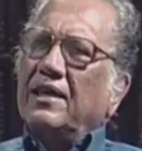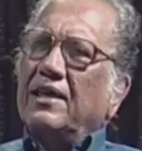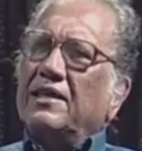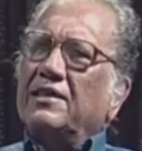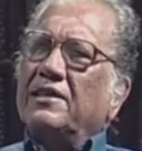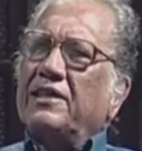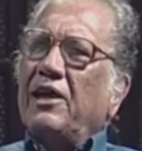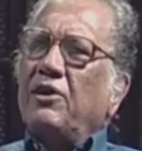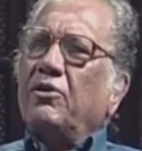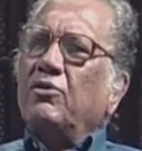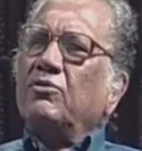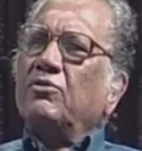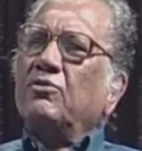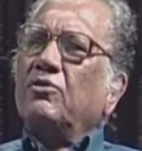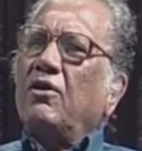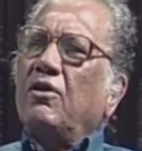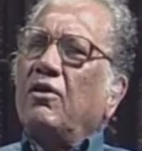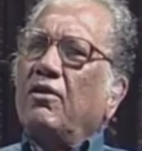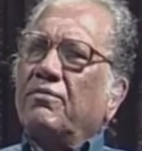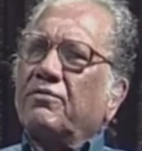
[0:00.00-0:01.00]
They would
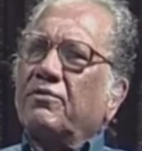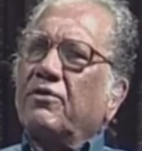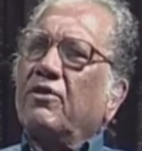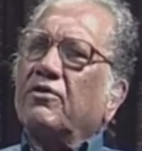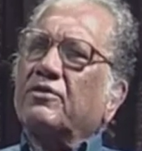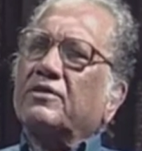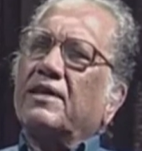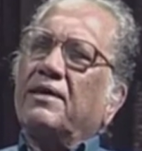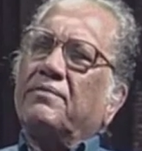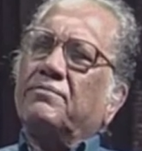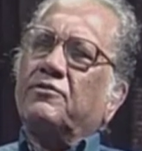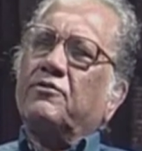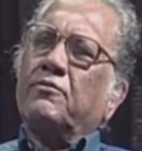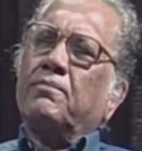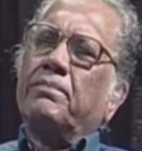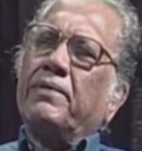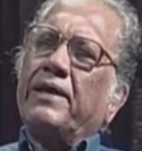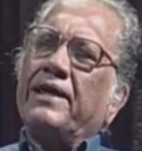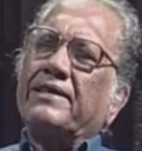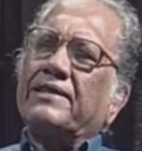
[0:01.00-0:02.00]
of course have to
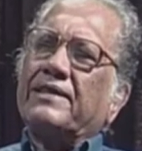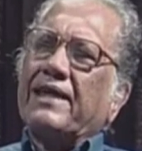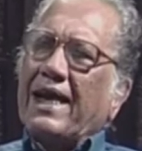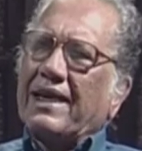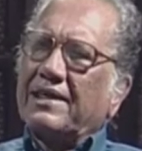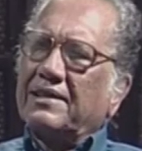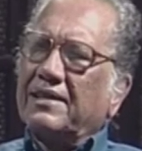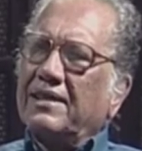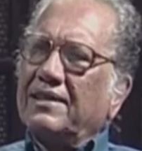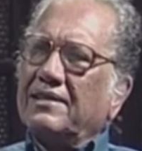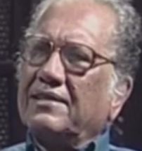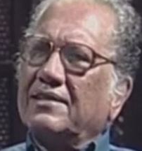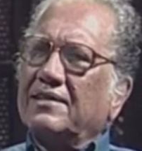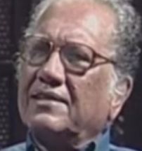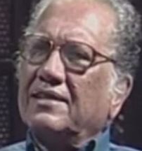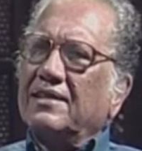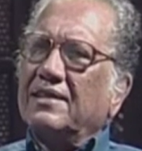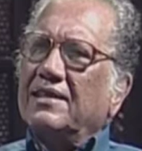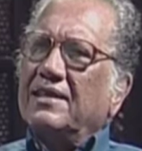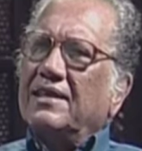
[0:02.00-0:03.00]
pay
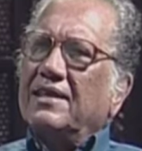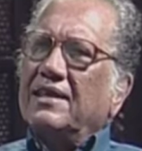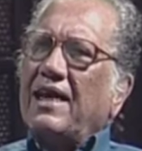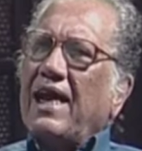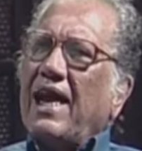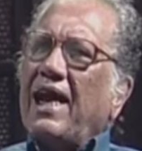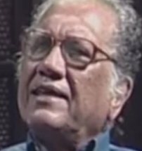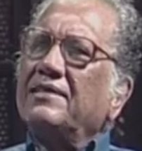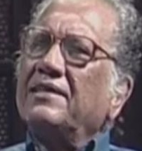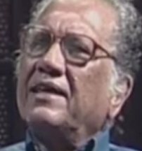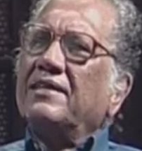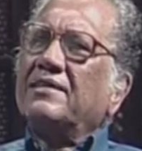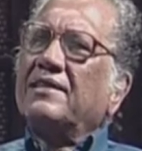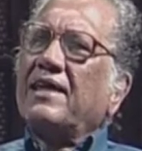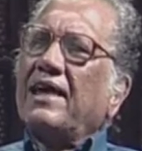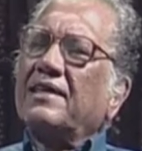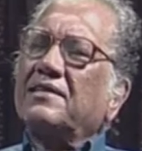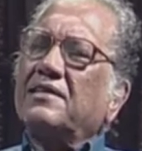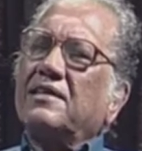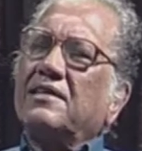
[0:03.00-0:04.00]
taxes and the
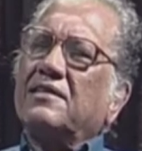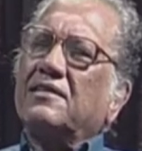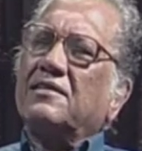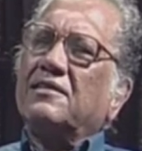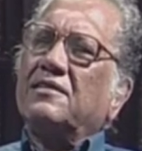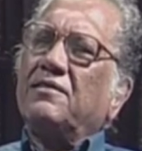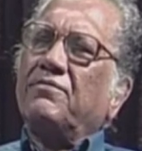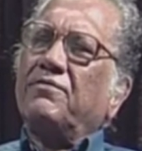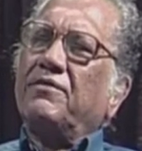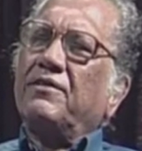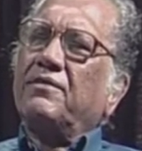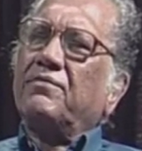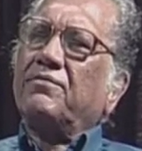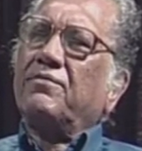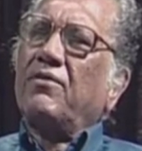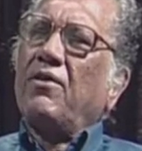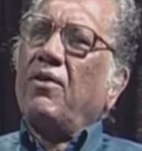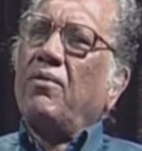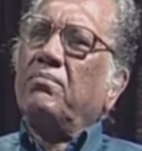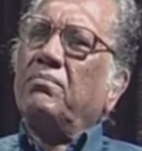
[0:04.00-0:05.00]
taxes differ
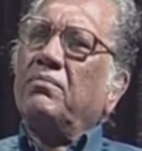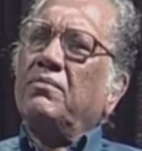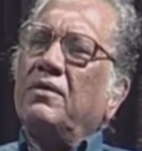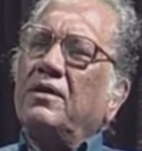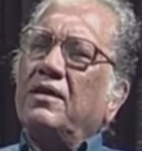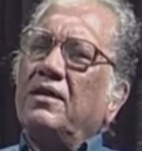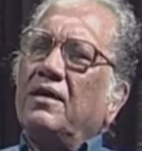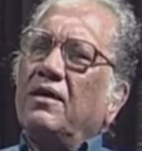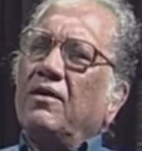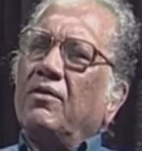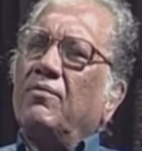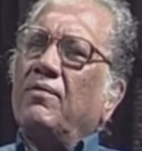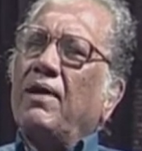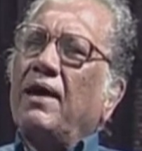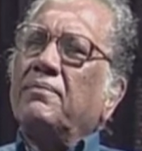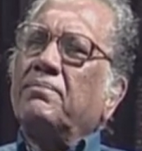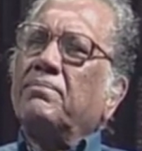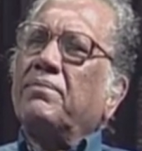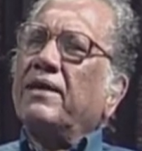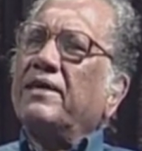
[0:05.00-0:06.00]
from
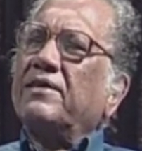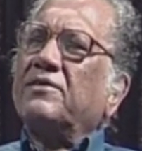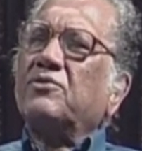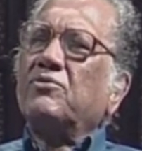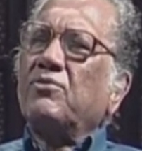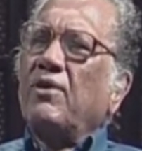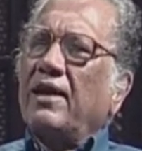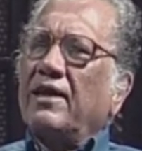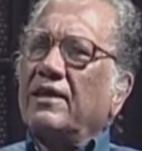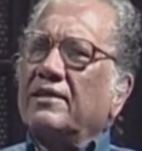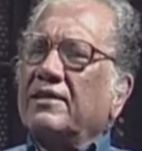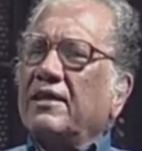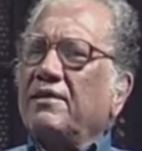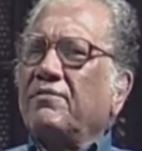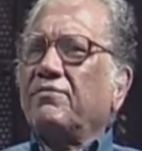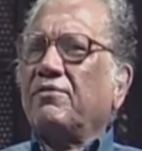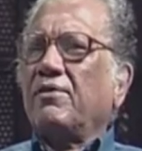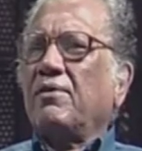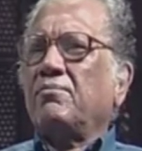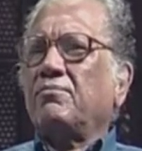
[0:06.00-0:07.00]
one place to another,
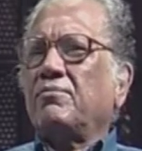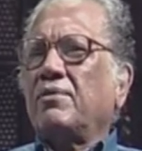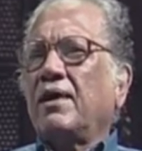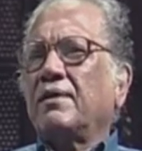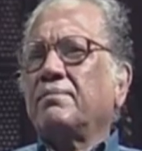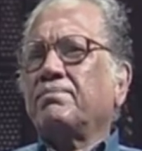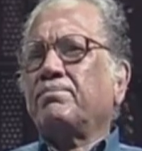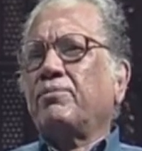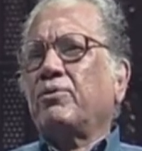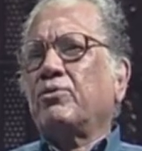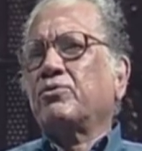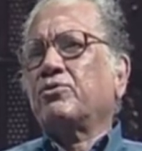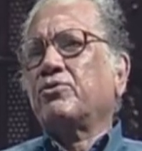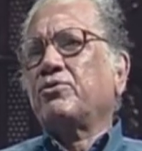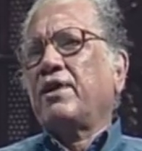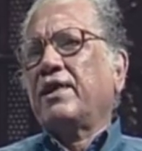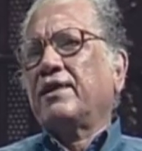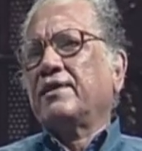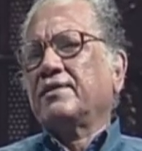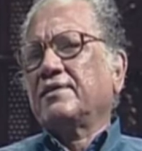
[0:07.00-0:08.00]
from one port
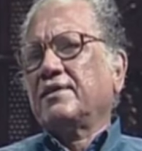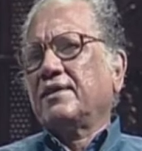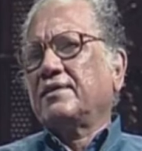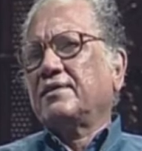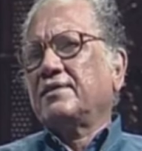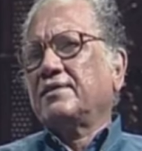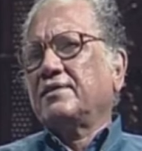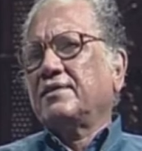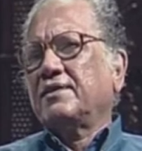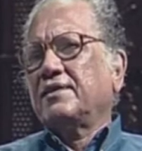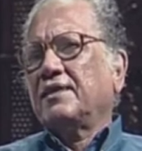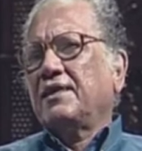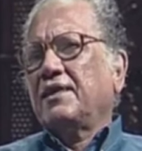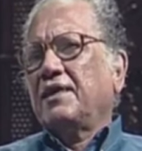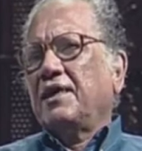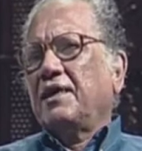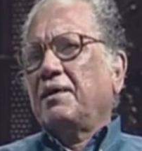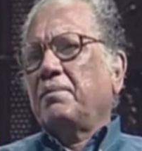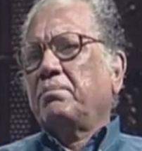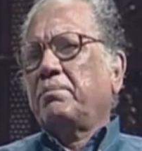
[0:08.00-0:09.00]
to another.
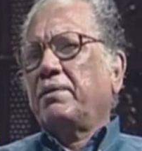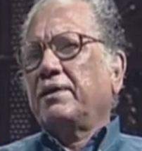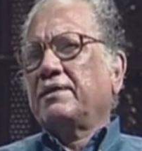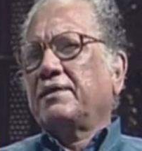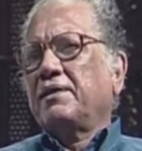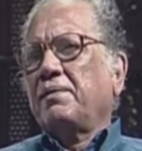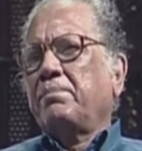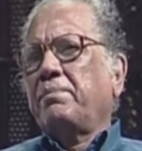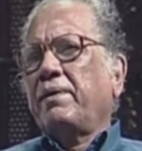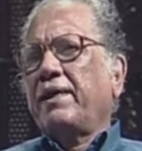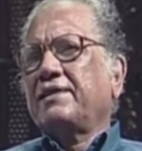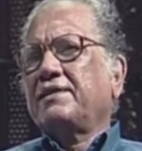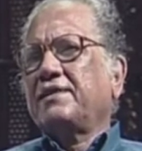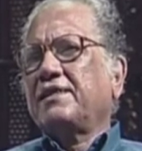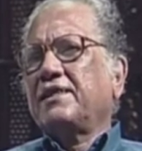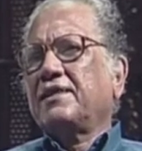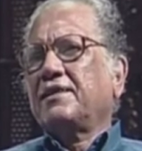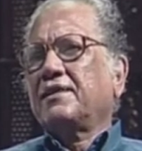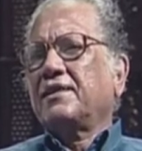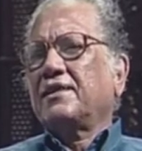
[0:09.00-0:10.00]
But the
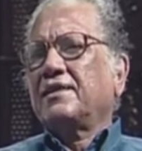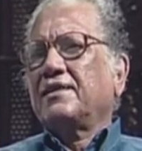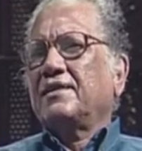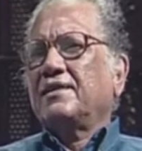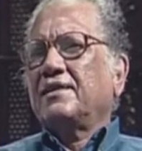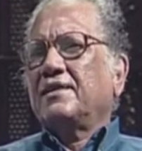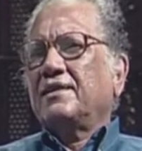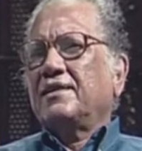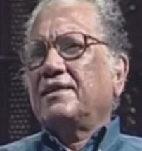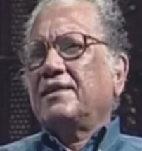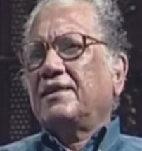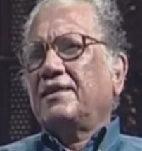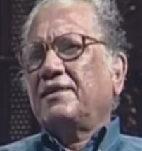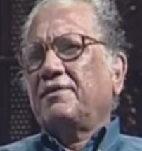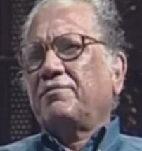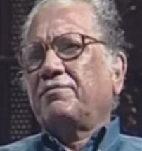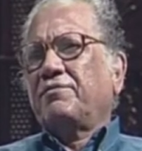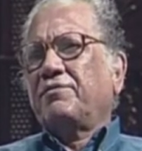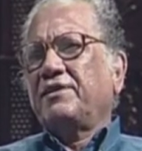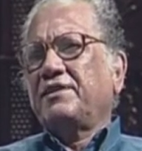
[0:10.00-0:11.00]
basic uh,
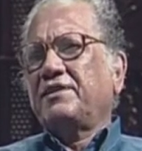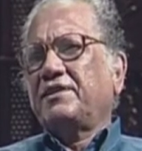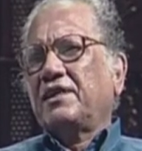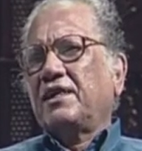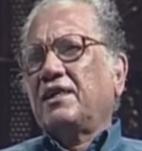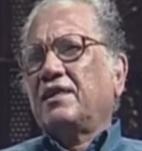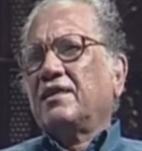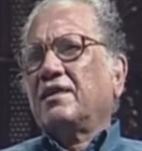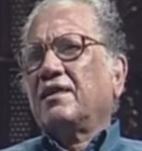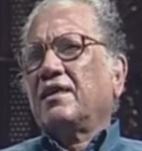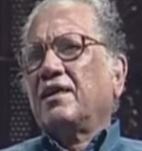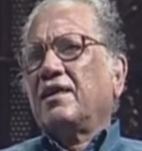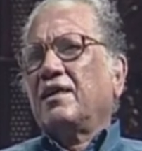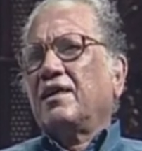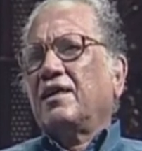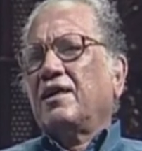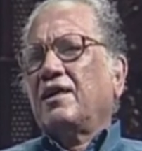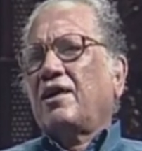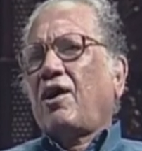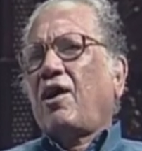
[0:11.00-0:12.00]
feature
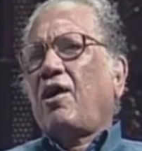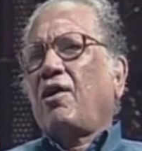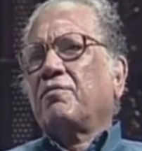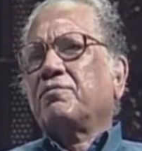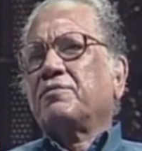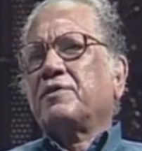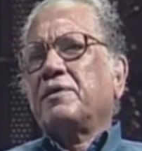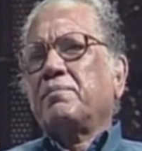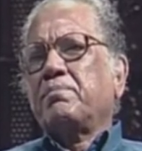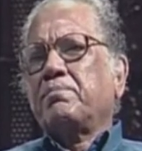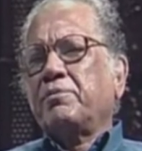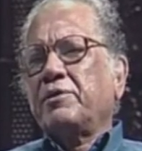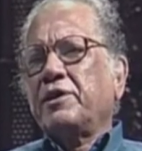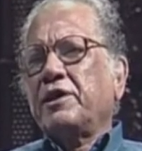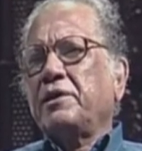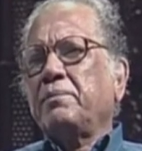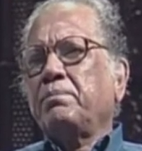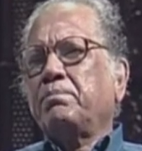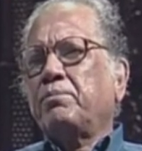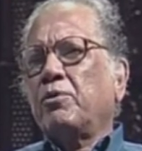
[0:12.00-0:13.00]
of the
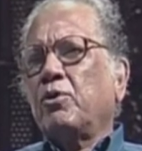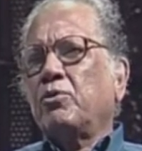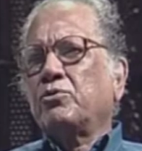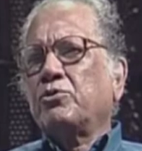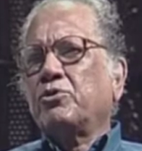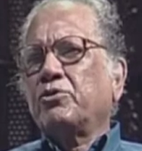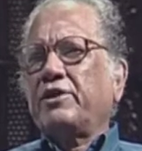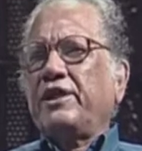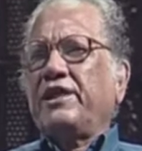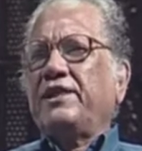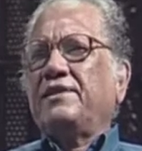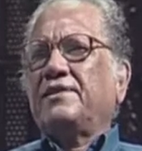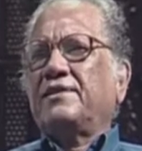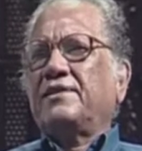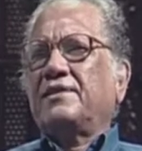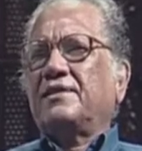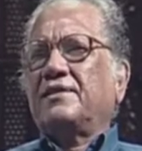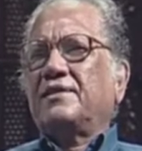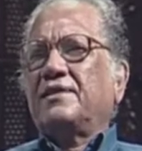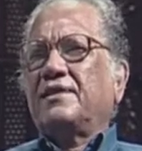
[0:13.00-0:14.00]

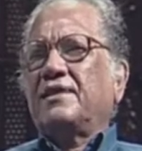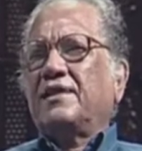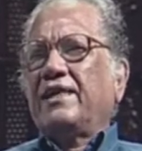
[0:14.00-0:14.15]
pre-Portuguese